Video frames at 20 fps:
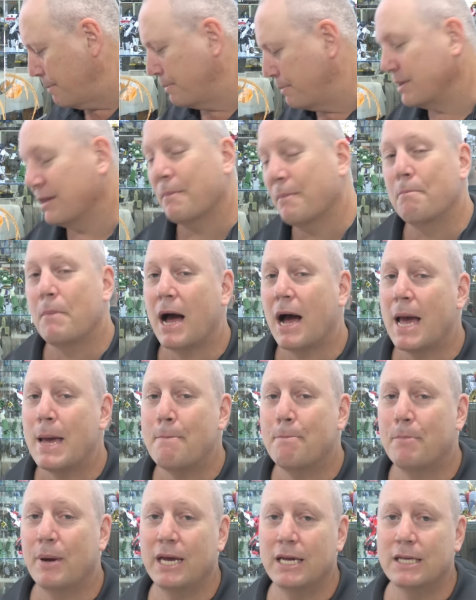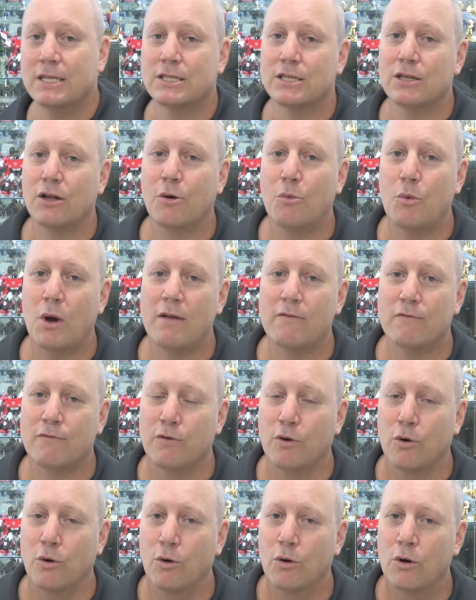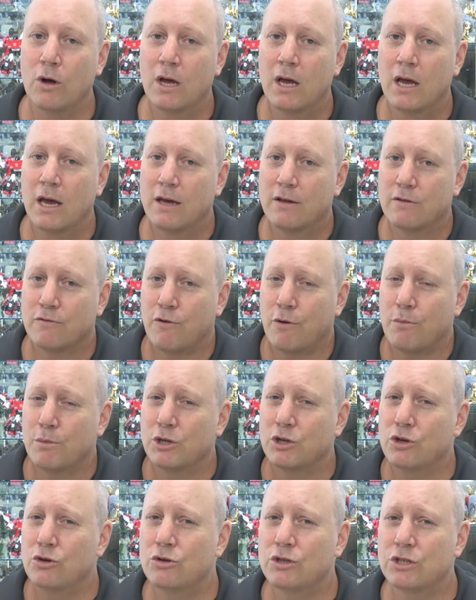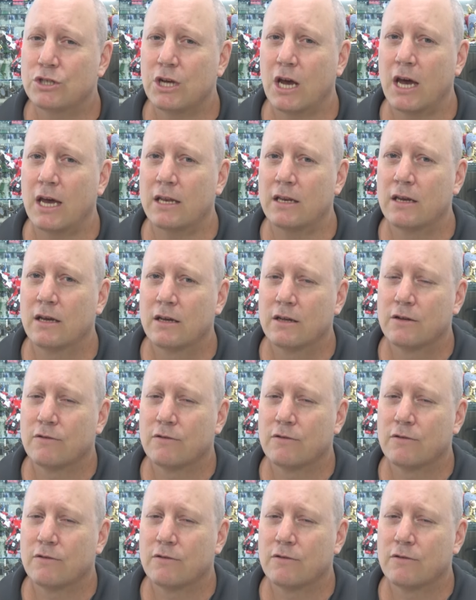But the main piece that I went for is from a new set.